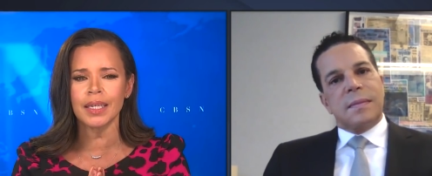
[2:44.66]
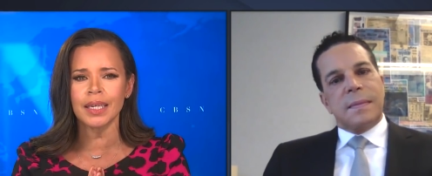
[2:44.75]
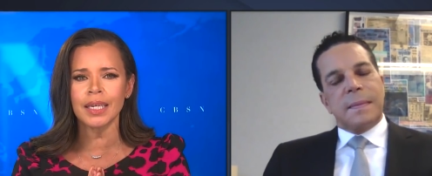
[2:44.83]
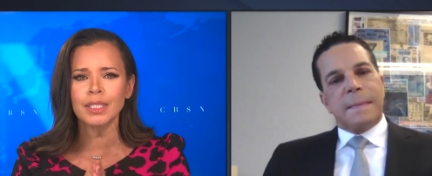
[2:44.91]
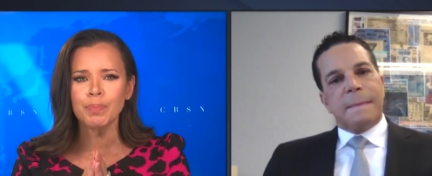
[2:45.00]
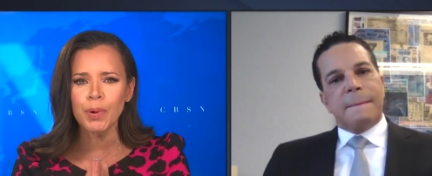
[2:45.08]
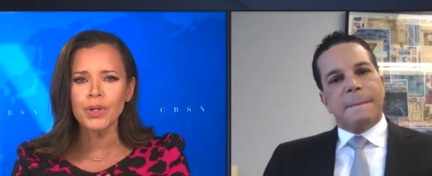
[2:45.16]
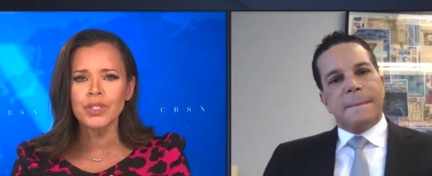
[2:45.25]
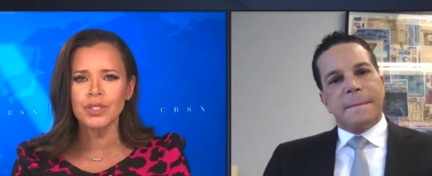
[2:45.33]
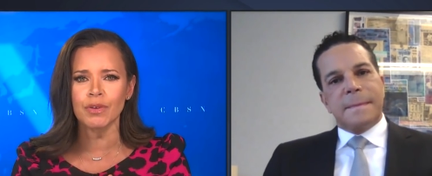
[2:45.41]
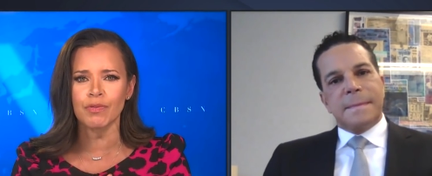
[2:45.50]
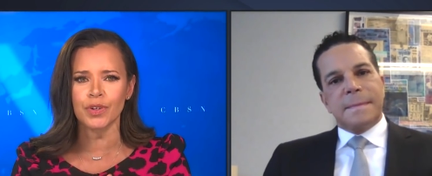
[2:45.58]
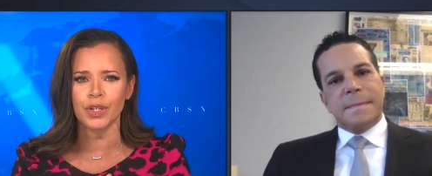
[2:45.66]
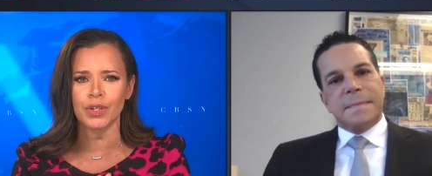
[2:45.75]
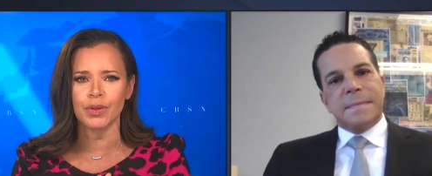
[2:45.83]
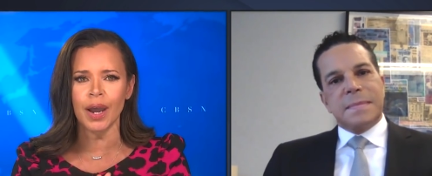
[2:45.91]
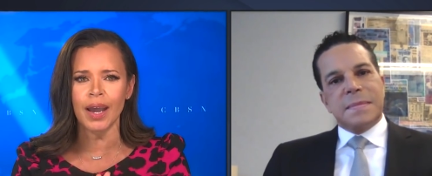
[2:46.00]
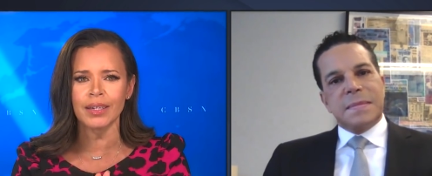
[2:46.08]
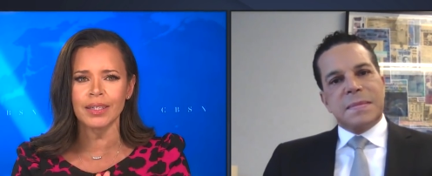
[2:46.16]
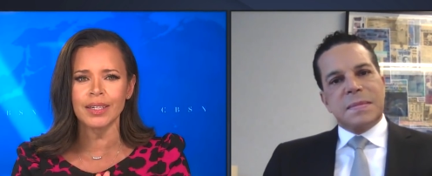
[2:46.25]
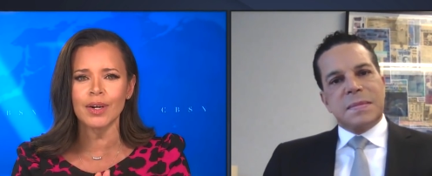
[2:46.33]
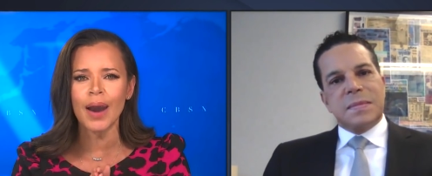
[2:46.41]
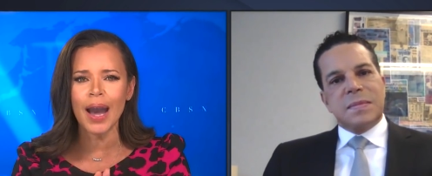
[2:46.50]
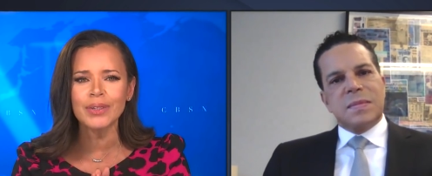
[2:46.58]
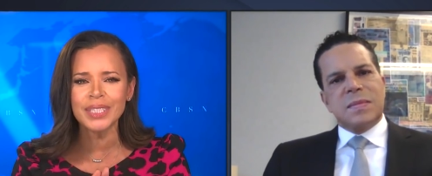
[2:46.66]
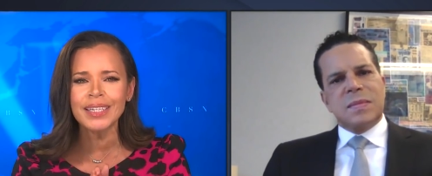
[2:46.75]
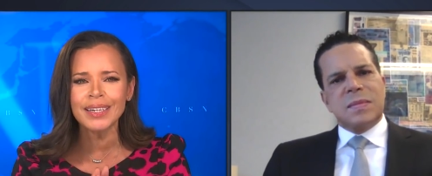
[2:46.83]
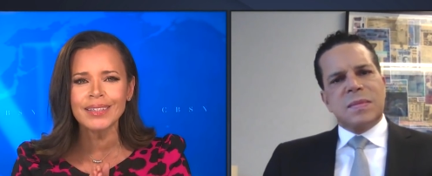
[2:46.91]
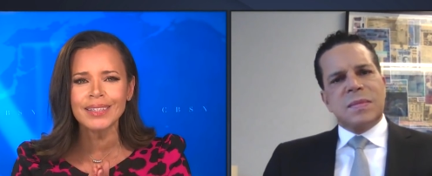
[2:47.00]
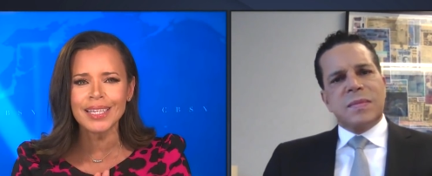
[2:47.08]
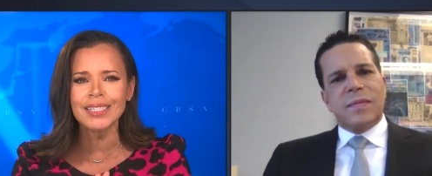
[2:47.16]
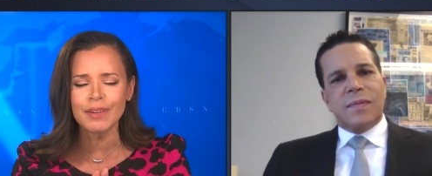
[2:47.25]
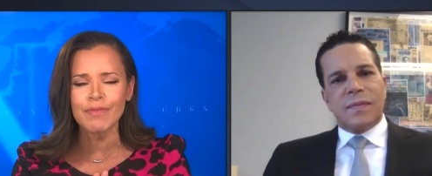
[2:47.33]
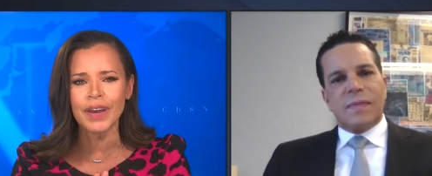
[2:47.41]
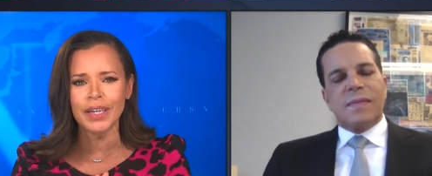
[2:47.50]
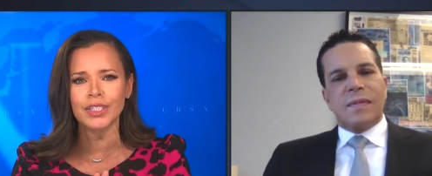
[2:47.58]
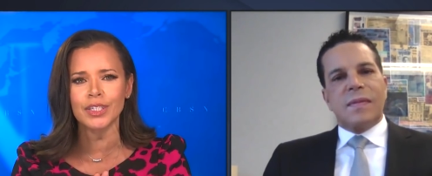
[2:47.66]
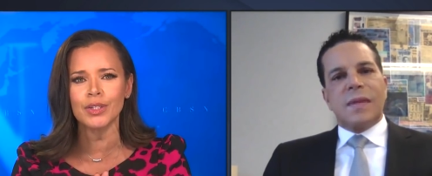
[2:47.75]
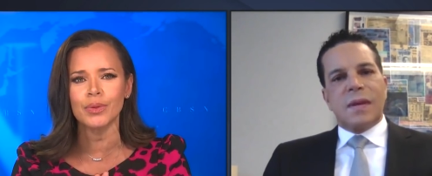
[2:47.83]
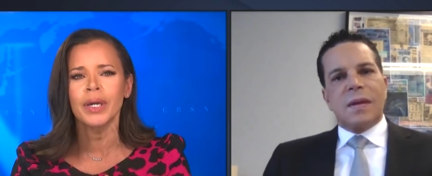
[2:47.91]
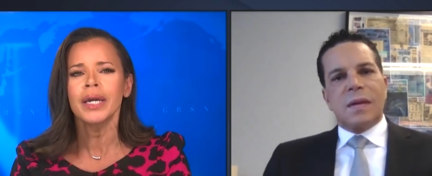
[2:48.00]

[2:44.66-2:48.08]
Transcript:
Speaker 1: it's personal for you. You know, how did this affect you?